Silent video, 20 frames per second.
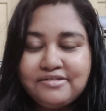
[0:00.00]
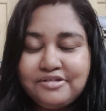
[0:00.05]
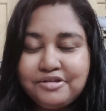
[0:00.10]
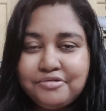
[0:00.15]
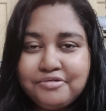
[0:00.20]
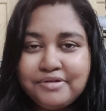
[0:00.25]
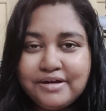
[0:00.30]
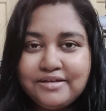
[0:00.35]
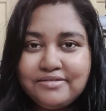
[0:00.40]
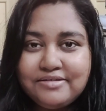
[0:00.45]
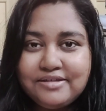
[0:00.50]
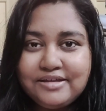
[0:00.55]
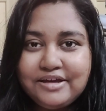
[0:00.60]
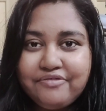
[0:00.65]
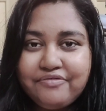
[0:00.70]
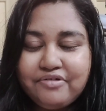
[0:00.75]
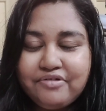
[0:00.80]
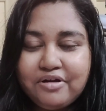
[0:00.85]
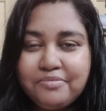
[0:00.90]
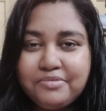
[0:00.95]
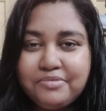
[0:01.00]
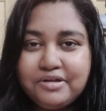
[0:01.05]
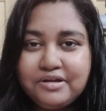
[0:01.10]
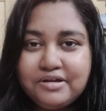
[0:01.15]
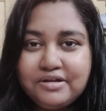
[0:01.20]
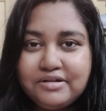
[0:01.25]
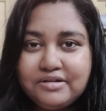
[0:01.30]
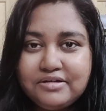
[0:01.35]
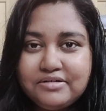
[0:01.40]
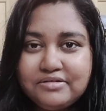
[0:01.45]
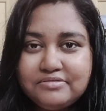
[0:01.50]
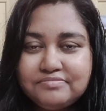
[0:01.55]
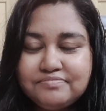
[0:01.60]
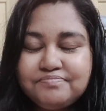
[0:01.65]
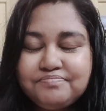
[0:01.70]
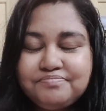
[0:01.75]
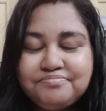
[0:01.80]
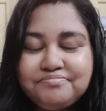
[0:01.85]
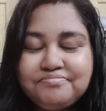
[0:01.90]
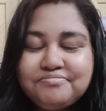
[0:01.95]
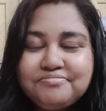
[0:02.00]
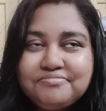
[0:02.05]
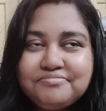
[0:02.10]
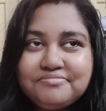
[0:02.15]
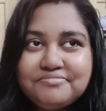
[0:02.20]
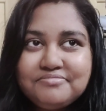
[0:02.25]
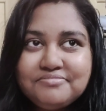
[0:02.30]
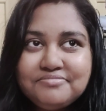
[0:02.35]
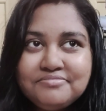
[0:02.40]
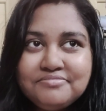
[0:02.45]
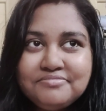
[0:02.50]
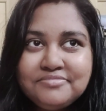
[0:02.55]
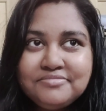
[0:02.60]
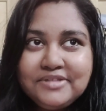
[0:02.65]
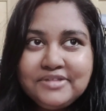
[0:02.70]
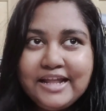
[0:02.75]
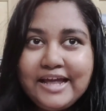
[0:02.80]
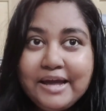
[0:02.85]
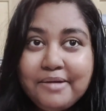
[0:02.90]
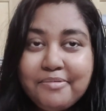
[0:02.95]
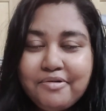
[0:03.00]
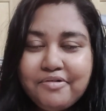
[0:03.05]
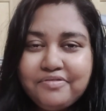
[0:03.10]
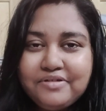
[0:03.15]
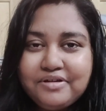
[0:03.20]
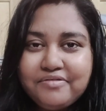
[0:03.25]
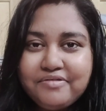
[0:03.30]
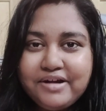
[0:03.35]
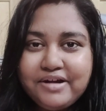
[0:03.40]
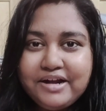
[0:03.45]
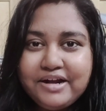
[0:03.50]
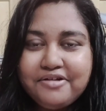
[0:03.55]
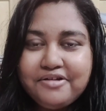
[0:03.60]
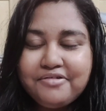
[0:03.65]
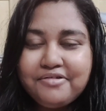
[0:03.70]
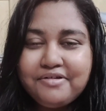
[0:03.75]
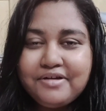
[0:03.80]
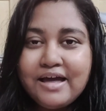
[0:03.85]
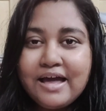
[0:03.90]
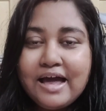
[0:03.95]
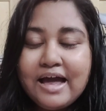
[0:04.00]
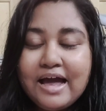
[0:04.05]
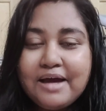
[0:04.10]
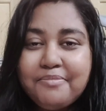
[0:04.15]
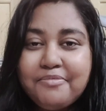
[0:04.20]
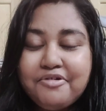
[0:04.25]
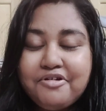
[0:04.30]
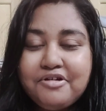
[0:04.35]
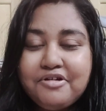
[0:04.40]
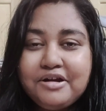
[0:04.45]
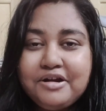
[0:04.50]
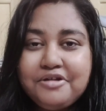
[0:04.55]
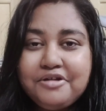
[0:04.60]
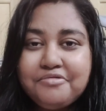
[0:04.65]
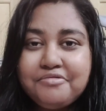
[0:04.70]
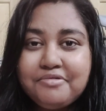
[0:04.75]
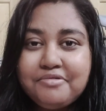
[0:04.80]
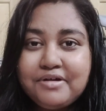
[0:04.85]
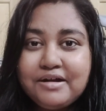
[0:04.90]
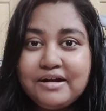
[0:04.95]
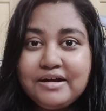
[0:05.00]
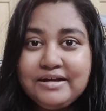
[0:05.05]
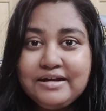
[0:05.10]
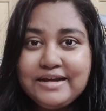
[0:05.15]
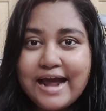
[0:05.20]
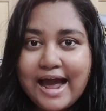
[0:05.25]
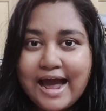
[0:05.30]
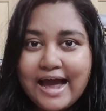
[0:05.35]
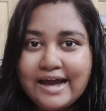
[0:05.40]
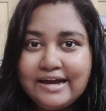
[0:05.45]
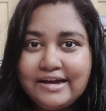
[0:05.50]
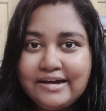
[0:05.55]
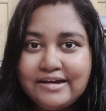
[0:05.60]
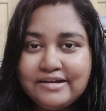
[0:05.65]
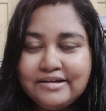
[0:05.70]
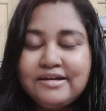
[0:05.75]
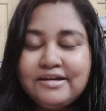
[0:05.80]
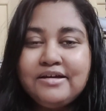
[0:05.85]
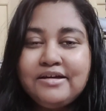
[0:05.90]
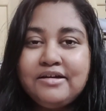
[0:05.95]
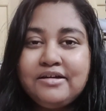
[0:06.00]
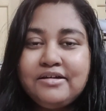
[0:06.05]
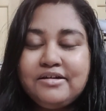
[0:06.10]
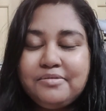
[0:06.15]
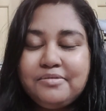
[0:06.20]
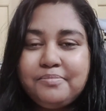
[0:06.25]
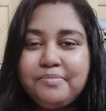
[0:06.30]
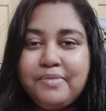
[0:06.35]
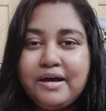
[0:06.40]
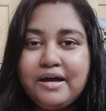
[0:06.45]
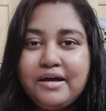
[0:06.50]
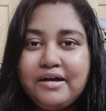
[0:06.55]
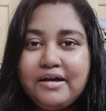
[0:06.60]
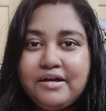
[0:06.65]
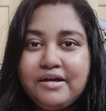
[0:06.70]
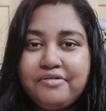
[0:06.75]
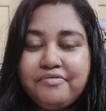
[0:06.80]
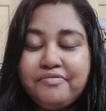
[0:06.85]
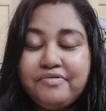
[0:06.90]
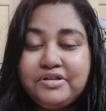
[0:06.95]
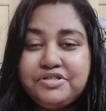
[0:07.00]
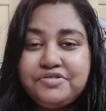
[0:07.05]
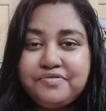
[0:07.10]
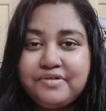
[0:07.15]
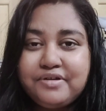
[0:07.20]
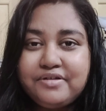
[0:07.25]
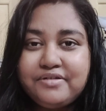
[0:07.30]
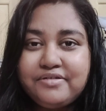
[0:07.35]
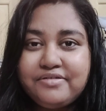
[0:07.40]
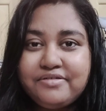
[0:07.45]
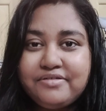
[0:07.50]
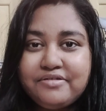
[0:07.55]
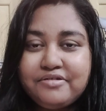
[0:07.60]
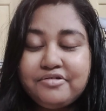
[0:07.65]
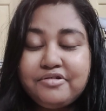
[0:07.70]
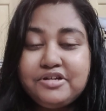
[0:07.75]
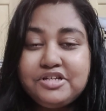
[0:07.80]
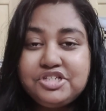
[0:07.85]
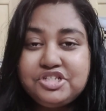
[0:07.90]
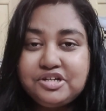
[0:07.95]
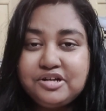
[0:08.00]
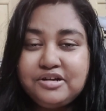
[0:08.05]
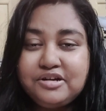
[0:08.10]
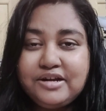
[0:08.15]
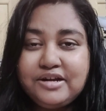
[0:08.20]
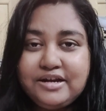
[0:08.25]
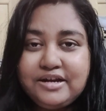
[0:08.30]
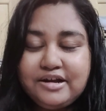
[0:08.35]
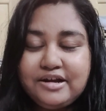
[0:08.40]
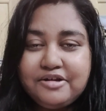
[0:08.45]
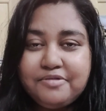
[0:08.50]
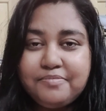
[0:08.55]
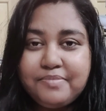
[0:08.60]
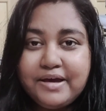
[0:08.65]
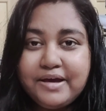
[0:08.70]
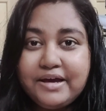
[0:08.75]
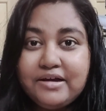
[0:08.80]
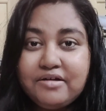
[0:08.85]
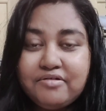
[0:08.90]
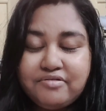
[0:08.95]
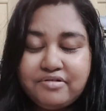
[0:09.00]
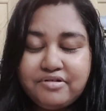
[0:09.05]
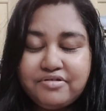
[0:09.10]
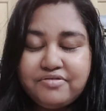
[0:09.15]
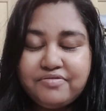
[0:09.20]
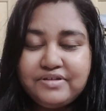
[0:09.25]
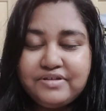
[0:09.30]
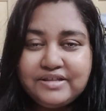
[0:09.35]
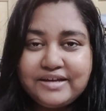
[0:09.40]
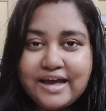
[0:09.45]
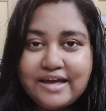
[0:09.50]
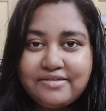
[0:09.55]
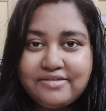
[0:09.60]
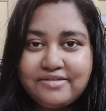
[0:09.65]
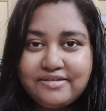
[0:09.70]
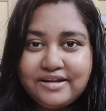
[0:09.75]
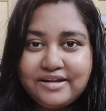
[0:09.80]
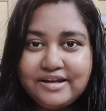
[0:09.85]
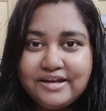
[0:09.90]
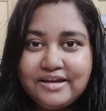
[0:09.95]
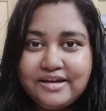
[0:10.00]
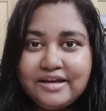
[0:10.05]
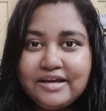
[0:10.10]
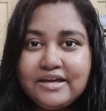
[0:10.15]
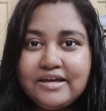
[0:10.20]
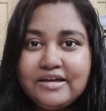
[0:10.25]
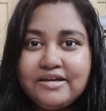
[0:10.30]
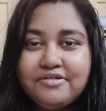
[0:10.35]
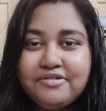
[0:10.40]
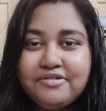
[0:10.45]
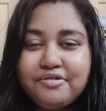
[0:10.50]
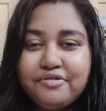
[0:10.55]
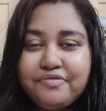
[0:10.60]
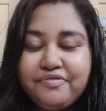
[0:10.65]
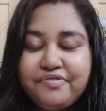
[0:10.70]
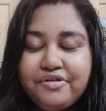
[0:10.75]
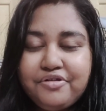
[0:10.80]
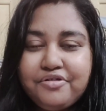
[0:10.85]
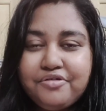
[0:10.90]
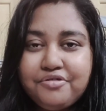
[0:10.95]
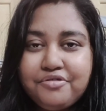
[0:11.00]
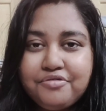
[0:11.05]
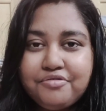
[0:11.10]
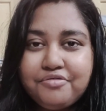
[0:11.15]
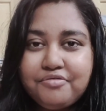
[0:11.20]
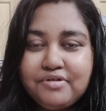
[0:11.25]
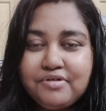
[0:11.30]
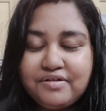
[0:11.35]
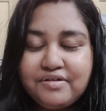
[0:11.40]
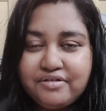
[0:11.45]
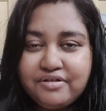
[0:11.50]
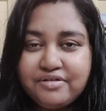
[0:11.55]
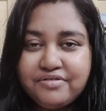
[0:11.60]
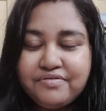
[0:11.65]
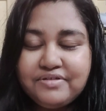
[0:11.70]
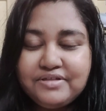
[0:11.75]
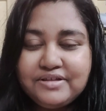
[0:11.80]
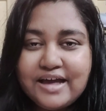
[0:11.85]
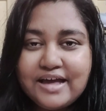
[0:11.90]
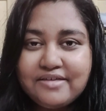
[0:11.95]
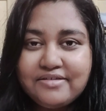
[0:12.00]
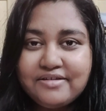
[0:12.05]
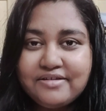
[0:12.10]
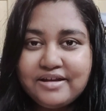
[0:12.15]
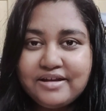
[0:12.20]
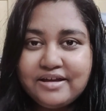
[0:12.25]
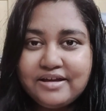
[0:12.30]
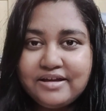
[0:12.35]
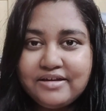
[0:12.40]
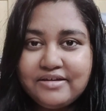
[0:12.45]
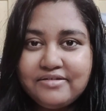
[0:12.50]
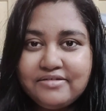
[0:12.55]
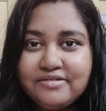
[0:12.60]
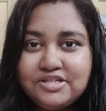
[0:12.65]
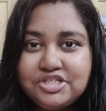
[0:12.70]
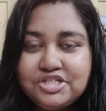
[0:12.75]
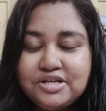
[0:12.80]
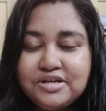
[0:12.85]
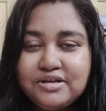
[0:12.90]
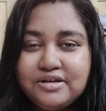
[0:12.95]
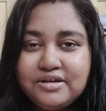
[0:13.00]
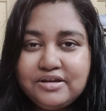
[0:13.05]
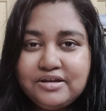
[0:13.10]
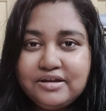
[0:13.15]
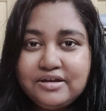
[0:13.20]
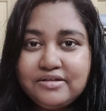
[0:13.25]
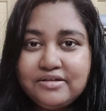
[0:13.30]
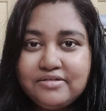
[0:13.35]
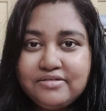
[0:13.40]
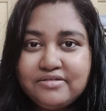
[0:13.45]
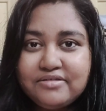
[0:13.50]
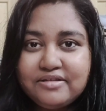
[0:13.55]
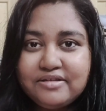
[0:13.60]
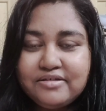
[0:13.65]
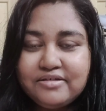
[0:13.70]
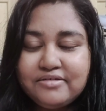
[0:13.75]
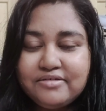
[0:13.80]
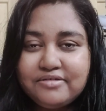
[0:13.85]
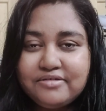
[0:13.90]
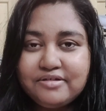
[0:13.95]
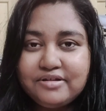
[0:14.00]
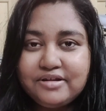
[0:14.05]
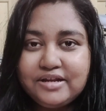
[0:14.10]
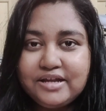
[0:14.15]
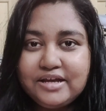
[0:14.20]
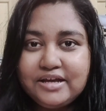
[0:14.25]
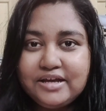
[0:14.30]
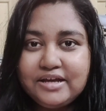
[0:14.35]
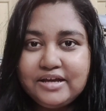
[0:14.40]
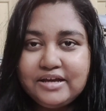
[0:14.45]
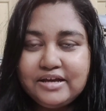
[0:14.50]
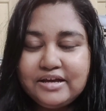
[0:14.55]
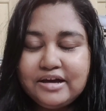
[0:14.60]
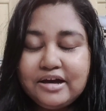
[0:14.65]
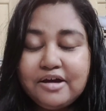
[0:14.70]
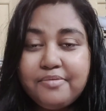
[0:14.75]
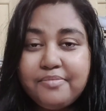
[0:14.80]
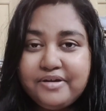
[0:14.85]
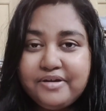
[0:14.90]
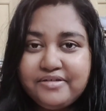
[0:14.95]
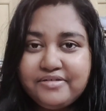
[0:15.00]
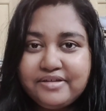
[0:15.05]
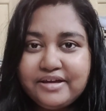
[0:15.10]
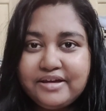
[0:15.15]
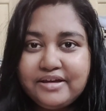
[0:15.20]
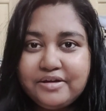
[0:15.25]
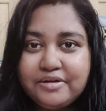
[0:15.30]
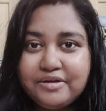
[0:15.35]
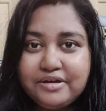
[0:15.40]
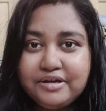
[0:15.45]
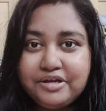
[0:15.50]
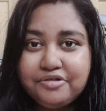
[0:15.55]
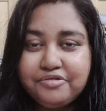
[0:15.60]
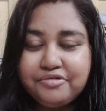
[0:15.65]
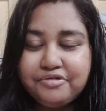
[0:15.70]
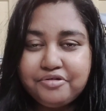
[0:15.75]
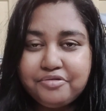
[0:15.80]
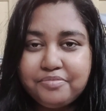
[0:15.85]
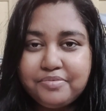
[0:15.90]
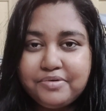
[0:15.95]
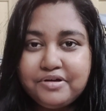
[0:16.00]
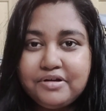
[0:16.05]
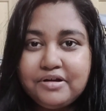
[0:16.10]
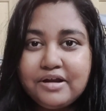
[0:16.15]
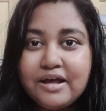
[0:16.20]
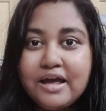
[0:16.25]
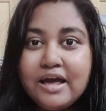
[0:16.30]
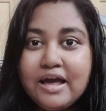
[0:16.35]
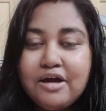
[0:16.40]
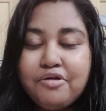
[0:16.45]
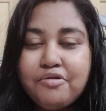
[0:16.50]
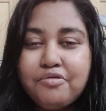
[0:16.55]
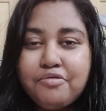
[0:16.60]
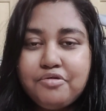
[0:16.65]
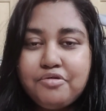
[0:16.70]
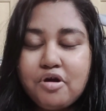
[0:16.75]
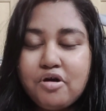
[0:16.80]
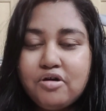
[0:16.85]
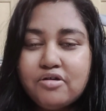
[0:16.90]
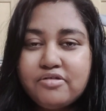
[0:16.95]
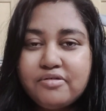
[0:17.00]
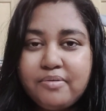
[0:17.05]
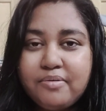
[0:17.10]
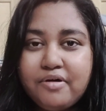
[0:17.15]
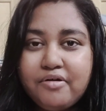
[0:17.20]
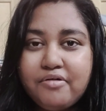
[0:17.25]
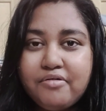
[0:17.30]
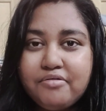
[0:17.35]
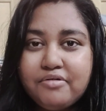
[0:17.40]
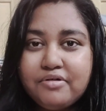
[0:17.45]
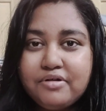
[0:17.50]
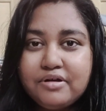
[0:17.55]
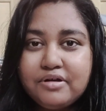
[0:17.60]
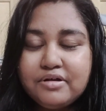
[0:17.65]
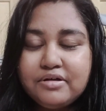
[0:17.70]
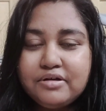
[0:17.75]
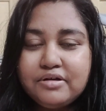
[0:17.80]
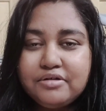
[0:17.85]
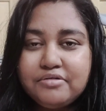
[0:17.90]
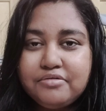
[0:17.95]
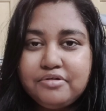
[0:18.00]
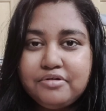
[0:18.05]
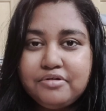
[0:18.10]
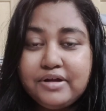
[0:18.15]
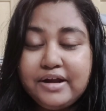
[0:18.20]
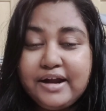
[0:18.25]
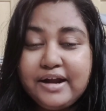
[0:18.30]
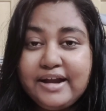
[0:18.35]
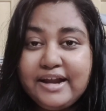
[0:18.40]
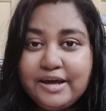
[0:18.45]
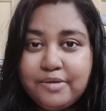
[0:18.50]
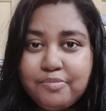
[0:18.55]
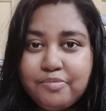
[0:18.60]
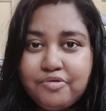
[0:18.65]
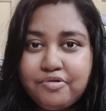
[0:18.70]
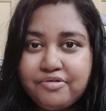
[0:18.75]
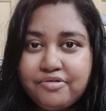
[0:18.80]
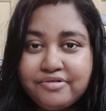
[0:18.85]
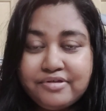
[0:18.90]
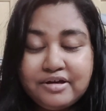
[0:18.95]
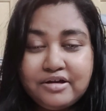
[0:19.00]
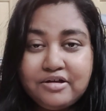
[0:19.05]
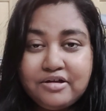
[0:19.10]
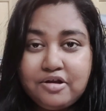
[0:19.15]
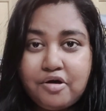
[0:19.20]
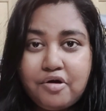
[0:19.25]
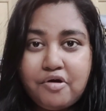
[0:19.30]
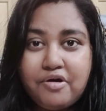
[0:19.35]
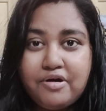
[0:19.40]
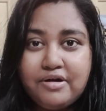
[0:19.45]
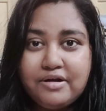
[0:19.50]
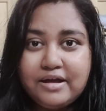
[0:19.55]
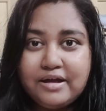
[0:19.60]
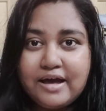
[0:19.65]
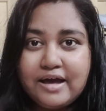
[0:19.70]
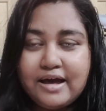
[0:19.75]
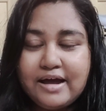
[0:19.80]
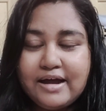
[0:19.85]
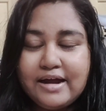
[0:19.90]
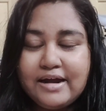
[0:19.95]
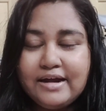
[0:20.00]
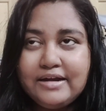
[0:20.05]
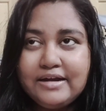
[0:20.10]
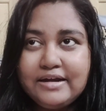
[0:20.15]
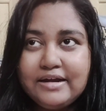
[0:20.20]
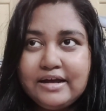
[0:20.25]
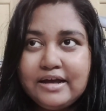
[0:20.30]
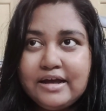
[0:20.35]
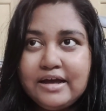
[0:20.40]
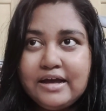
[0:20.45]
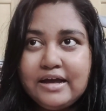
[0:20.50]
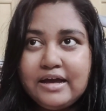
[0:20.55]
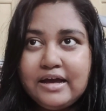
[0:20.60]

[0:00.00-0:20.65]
as you can see from the name of the video, I'm gonna do a tag which was originally done by Covers with Cassidy. So if you don't know who Covers with Cassidy is, she is this really amazing YouTuber who talks about, you know, indie books a lot, and